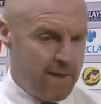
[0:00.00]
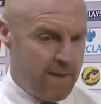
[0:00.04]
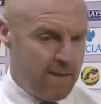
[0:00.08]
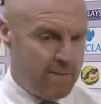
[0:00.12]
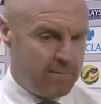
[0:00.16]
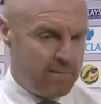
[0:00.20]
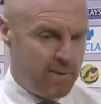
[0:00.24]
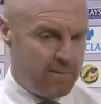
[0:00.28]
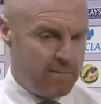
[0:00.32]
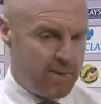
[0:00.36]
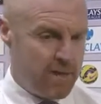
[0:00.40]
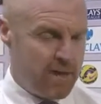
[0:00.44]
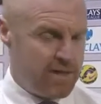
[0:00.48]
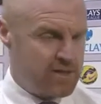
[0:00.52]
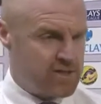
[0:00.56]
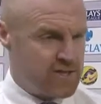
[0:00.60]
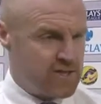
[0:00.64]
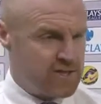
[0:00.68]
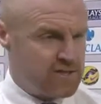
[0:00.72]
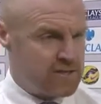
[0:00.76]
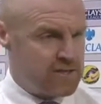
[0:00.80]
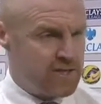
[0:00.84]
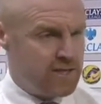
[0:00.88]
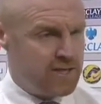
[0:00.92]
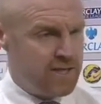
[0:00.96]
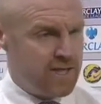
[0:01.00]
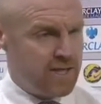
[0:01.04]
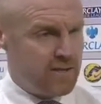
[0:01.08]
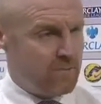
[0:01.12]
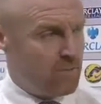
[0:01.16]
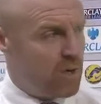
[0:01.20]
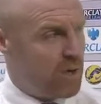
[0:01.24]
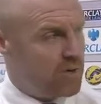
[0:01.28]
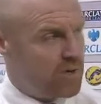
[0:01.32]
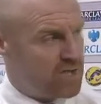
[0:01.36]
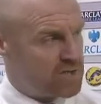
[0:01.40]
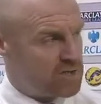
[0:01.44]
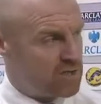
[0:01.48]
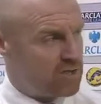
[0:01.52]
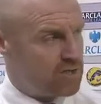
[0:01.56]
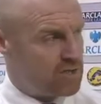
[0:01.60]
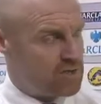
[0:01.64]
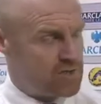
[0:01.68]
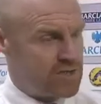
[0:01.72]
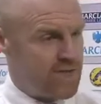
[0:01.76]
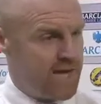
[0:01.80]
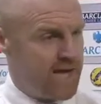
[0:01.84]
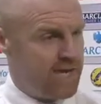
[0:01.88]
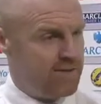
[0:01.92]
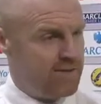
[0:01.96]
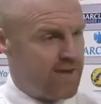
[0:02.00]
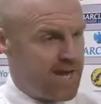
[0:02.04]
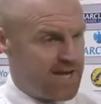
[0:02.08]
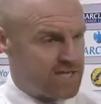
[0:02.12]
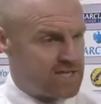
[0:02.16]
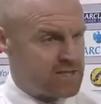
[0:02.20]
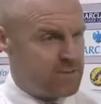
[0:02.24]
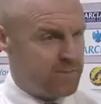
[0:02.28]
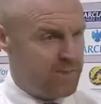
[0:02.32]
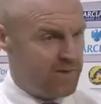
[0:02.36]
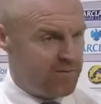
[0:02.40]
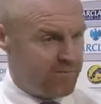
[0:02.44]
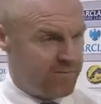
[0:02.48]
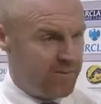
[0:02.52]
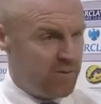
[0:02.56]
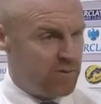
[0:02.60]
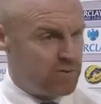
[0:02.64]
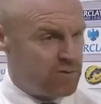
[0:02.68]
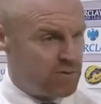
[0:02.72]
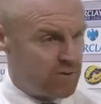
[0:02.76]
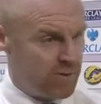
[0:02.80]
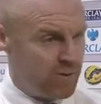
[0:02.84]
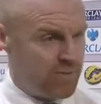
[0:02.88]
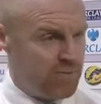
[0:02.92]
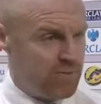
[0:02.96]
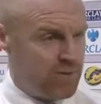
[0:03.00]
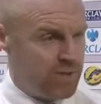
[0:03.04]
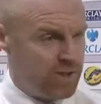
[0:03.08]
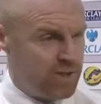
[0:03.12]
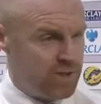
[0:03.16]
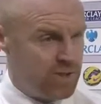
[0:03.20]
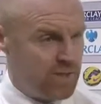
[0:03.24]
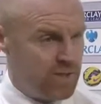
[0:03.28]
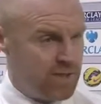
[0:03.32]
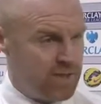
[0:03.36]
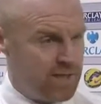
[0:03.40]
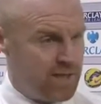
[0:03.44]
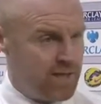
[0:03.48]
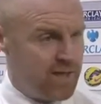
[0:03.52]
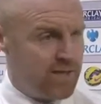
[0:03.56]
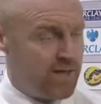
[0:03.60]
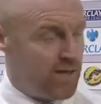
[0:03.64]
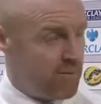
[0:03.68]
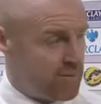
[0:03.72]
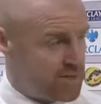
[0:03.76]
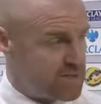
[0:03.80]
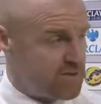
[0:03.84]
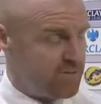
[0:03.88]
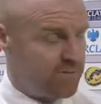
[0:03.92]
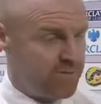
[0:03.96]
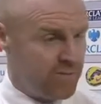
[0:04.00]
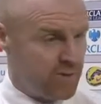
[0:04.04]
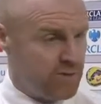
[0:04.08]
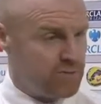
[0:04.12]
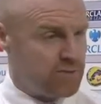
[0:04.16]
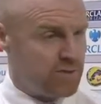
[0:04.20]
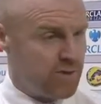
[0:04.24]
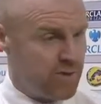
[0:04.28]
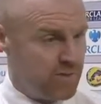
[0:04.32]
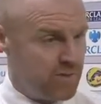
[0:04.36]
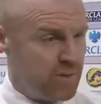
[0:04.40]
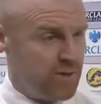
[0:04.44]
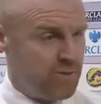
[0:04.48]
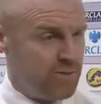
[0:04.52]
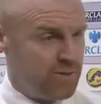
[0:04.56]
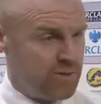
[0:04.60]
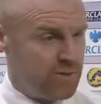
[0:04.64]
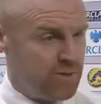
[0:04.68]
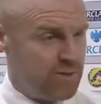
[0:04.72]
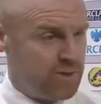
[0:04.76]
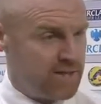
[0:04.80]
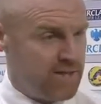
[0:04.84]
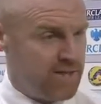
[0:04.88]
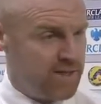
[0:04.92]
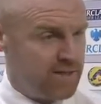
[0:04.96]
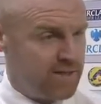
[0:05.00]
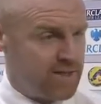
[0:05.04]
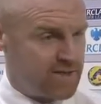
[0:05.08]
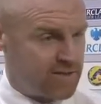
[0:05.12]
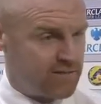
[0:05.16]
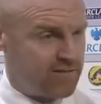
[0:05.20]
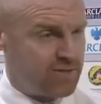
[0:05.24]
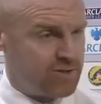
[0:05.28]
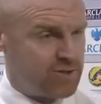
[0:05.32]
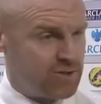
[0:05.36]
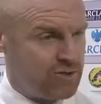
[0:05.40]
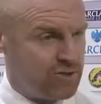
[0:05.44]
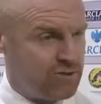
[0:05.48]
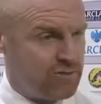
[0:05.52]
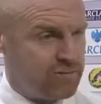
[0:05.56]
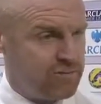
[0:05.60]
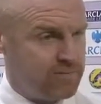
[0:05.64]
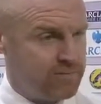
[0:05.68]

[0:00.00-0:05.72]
But my assistant Ian Wone has a good saying: there has to be a future in what you're doing, and there is a future in what we're doing here. That's for sure.